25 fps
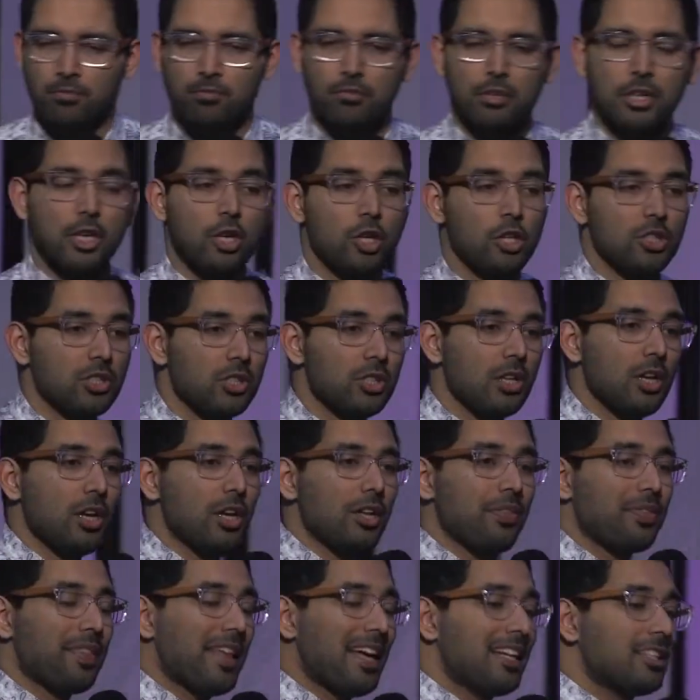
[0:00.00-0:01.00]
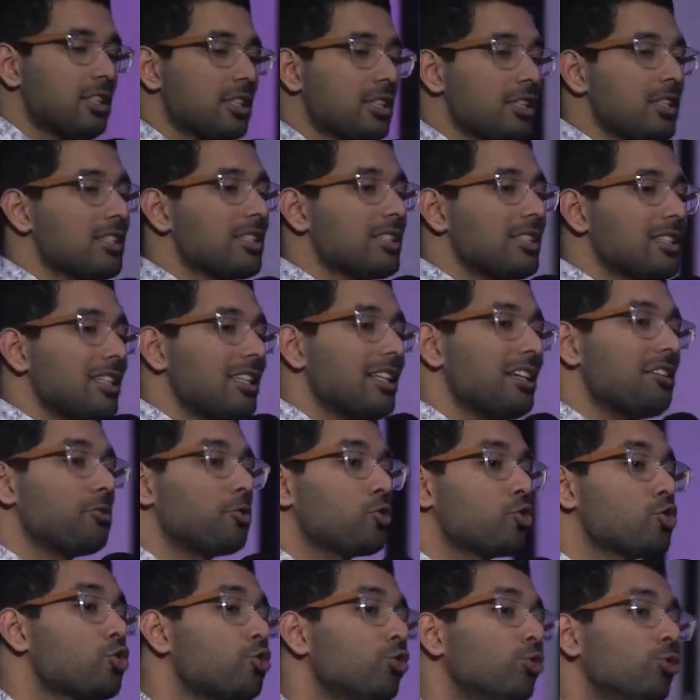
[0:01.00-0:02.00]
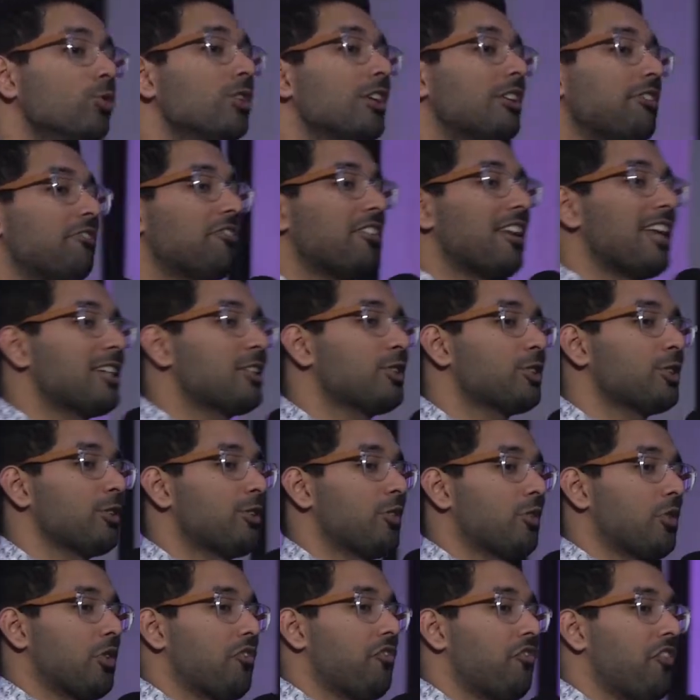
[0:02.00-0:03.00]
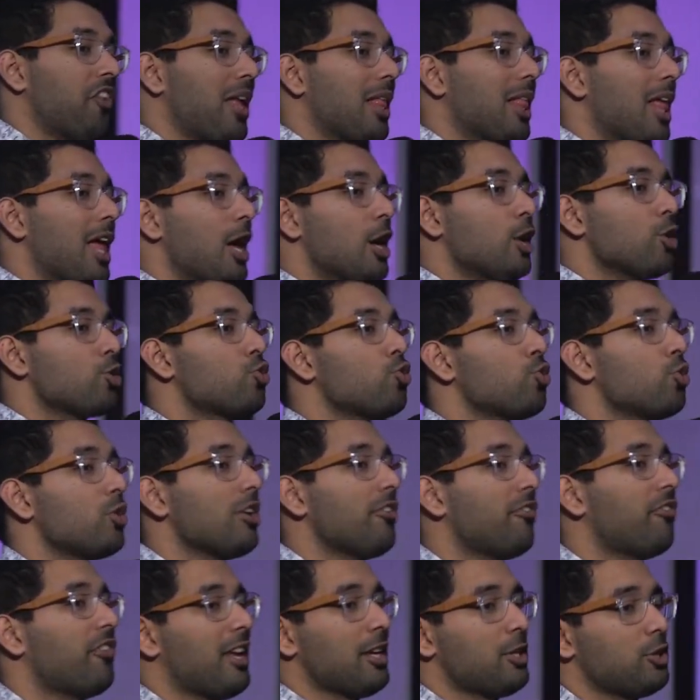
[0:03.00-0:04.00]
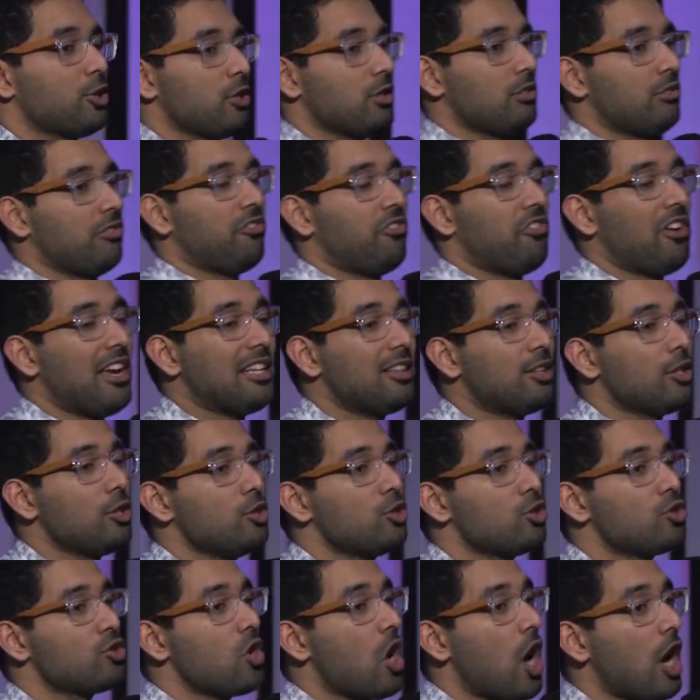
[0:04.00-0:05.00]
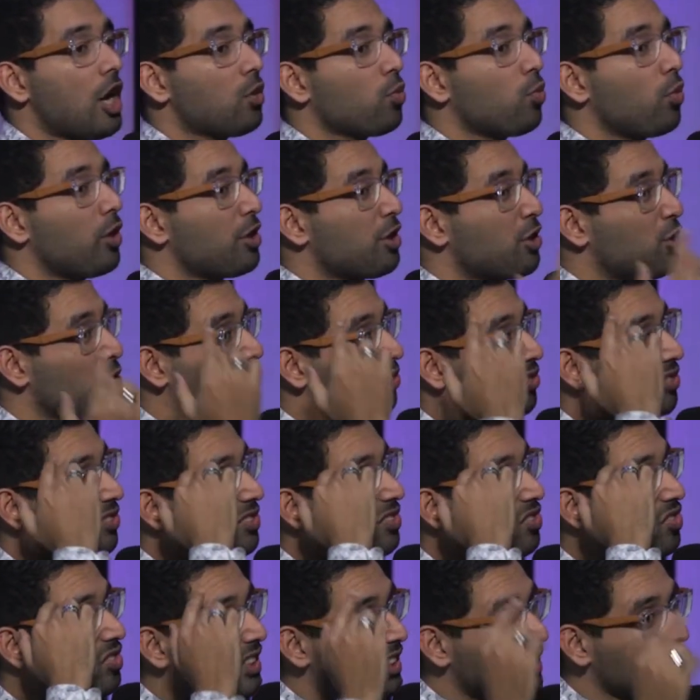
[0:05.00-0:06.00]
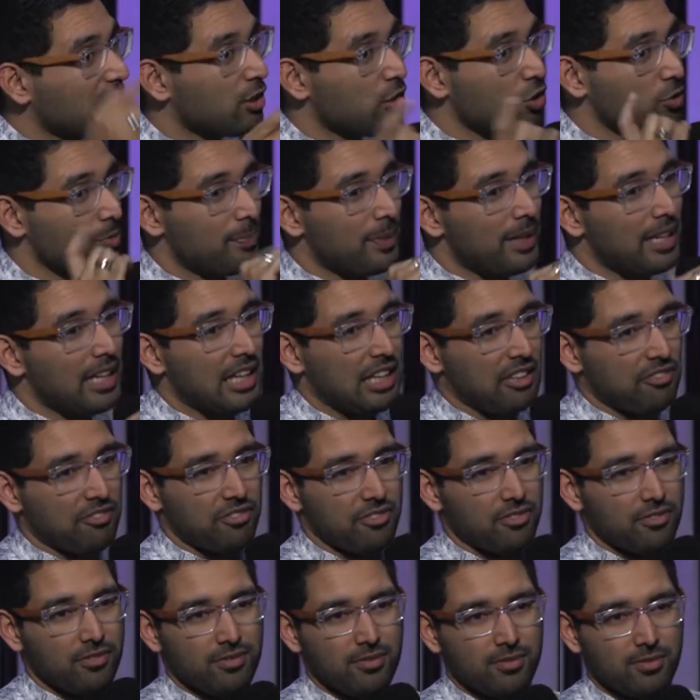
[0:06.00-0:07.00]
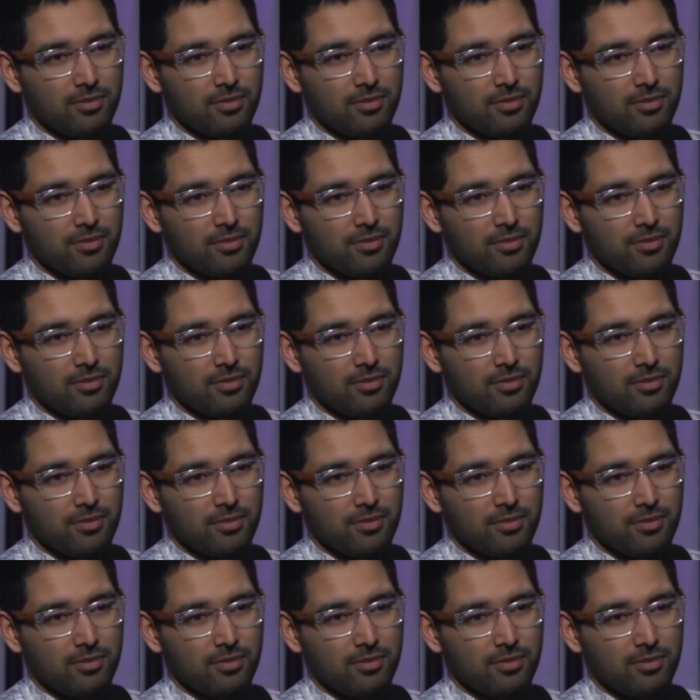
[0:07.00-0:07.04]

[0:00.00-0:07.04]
Because that's the true reflection of the faith. True reflection of faith is not what you think you believe.